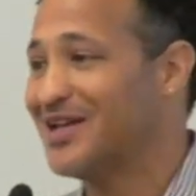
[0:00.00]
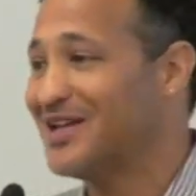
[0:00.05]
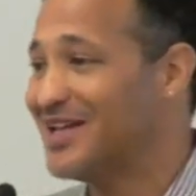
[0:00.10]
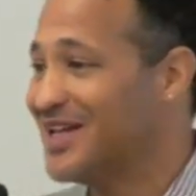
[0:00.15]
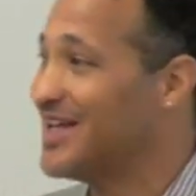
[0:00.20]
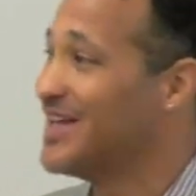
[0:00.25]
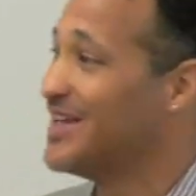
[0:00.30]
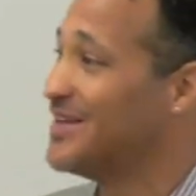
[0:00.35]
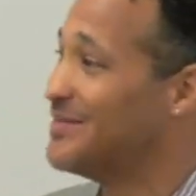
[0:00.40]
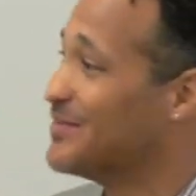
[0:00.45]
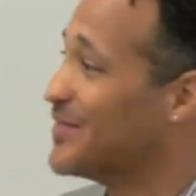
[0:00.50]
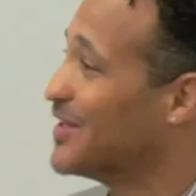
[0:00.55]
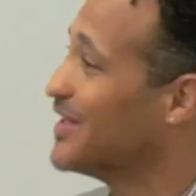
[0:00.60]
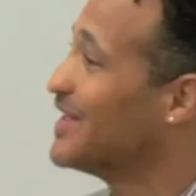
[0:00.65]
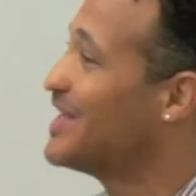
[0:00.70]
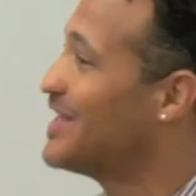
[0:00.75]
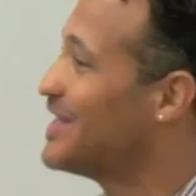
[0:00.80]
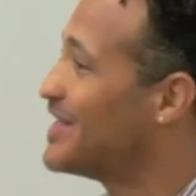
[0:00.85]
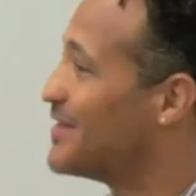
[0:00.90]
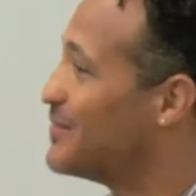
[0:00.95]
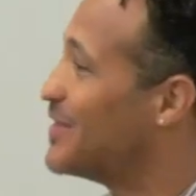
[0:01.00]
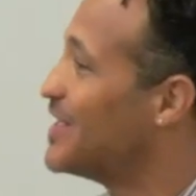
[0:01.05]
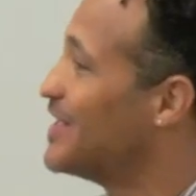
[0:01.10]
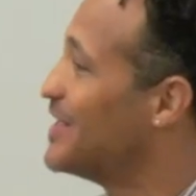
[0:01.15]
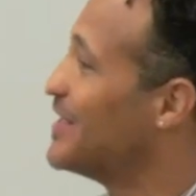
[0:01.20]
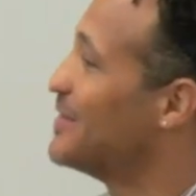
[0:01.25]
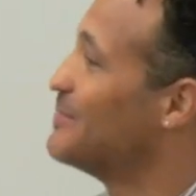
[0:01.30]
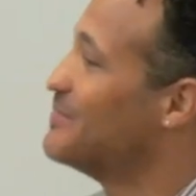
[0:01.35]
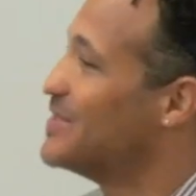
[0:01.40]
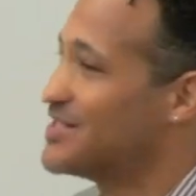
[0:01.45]
we need Malia to be
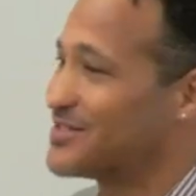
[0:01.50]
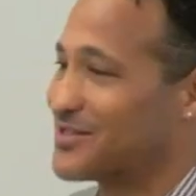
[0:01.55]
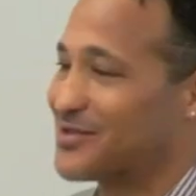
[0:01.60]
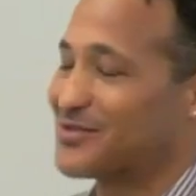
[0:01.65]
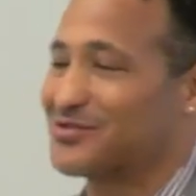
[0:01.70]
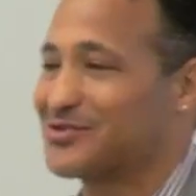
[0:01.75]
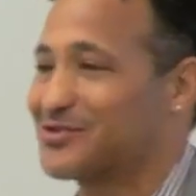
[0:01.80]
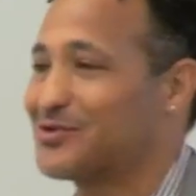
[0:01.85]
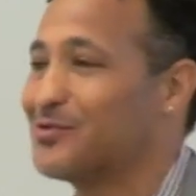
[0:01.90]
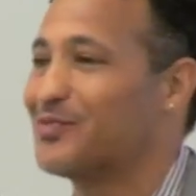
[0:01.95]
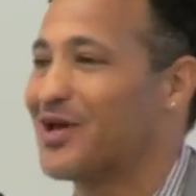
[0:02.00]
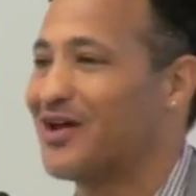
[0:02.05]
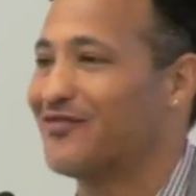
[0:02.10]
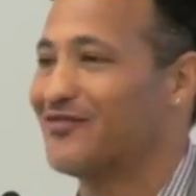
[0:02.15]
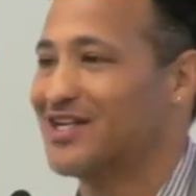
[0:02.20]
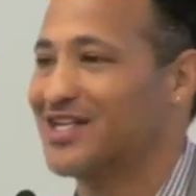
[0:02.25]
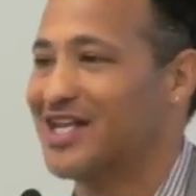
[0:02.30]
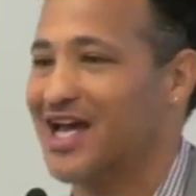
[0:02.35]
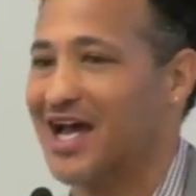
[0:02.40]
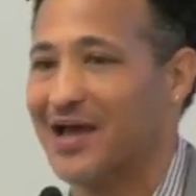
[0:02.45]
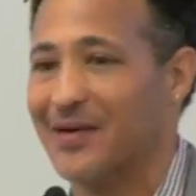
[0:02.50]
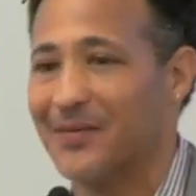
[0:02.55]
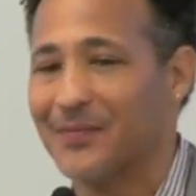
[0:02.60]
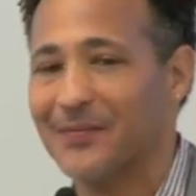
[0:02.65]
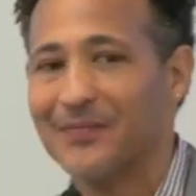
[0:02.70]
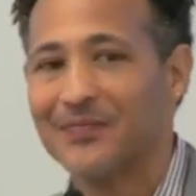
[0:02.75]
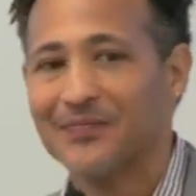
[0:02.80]
eating miso soup every day."